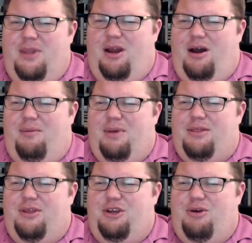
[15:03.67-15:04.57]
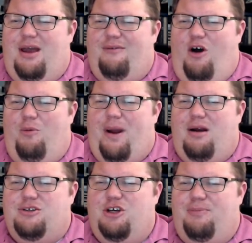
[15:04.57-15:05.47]
Then you have all
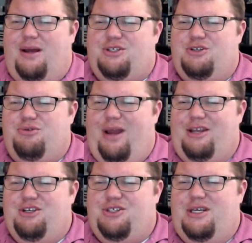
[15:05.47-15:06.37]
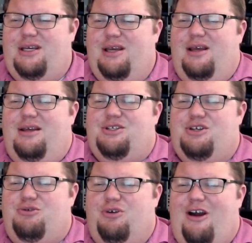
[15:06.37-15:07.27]
powers held by a central agency.
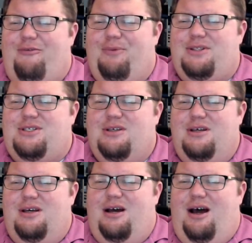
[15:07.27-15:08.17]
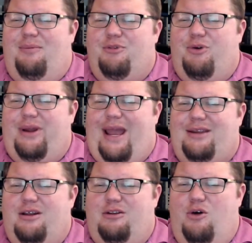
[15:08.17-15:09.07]
Central governments
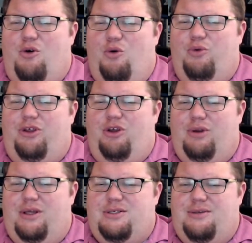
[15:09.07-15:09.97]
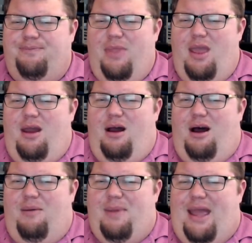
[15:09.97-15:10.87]
create local units.
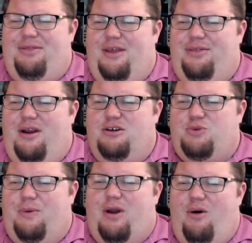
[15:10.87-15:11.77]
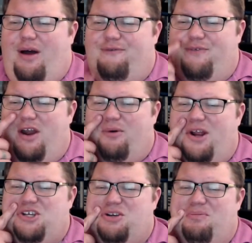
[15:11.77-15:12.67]
And then there's what we call a
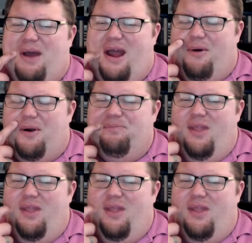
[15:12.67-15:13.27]
federation power.